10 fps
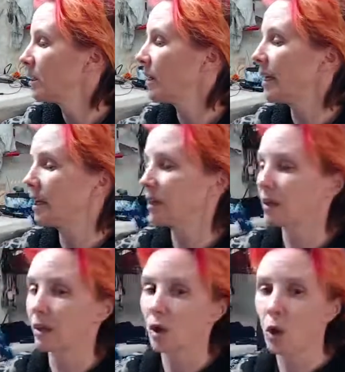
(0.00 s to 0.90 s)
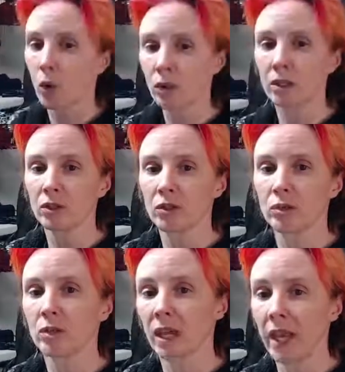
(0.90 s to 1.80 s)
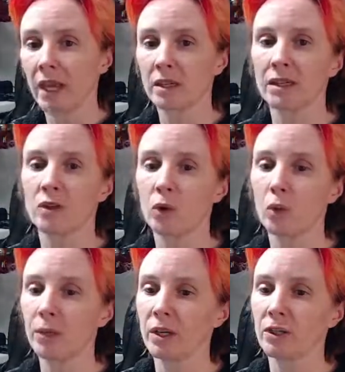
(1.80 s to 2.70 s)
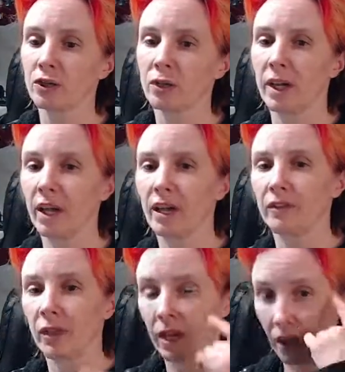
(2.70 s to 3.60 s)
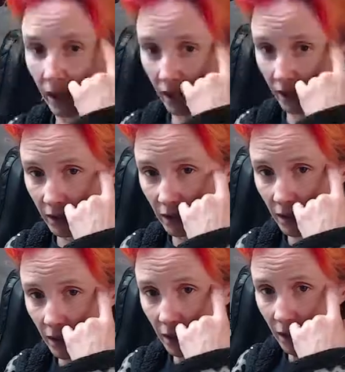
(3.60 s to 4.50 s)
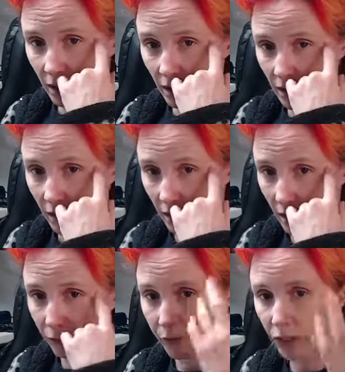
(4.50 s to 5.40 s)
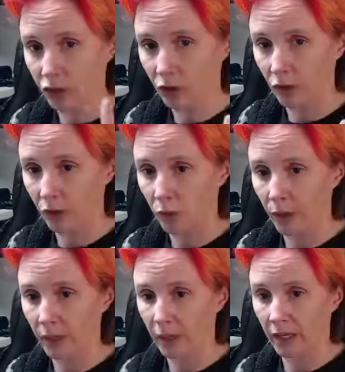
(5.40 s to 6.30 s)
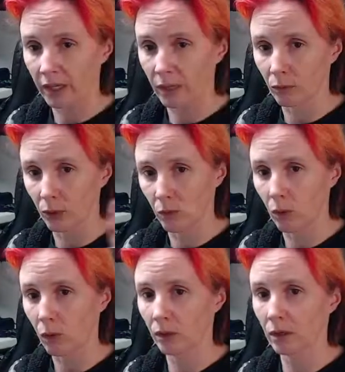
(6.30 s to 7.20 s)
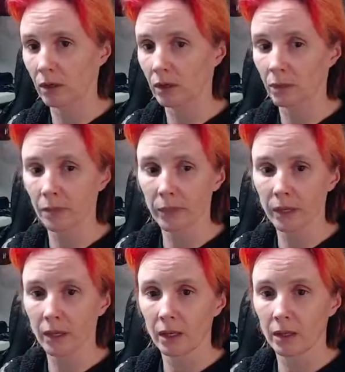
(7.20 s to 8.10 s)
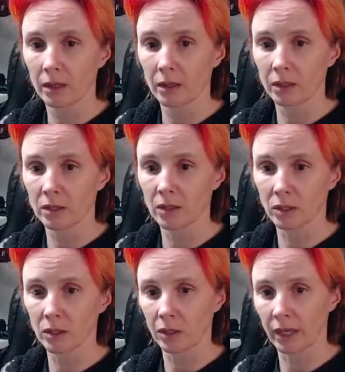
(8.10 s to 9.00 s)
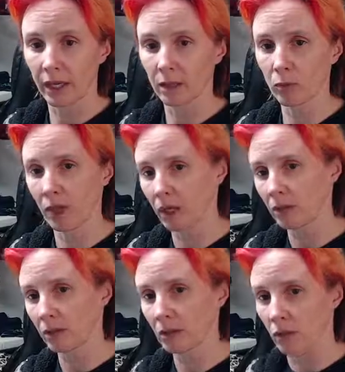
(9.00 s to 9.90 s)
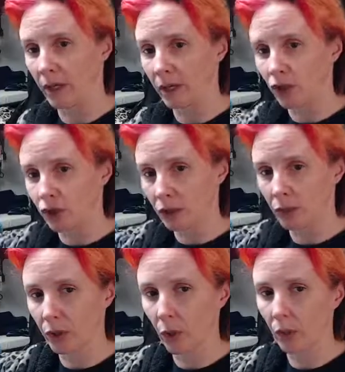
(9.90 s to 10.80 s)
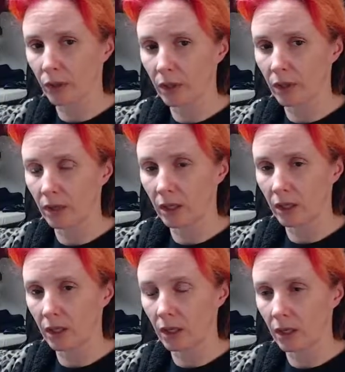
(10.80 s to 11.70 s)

And according to Canon, OBS should have a feature where I can record certain camera angles, so I can just record the